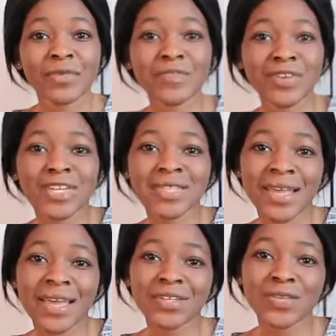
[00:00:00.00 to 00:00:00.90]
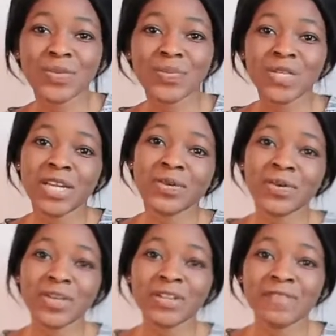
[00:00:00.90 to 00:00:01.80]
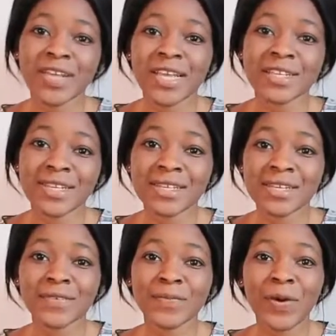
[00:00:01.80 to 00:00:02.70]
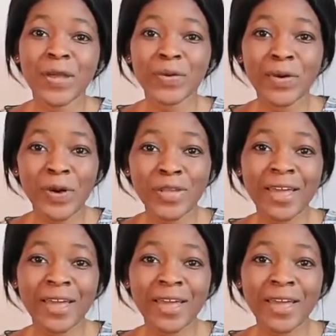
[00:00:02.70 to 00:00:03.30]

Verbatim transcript: We've got a second YouTube channel called Fanny and Jessy 2.0.